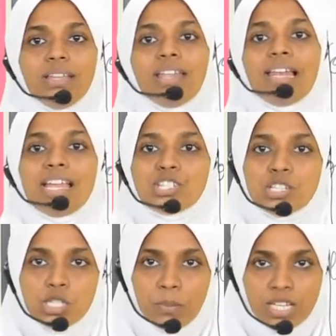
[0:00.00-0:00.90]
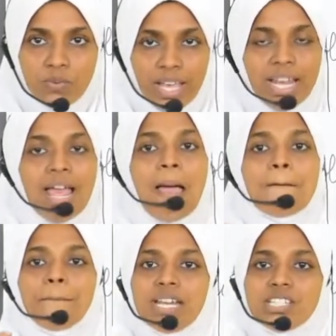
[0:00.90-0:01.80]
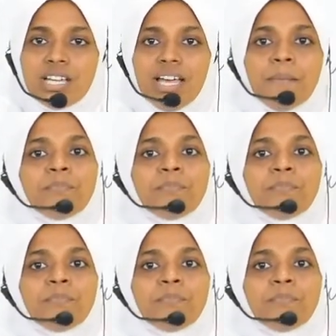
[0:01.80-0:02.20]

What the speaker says: The relationship between pressure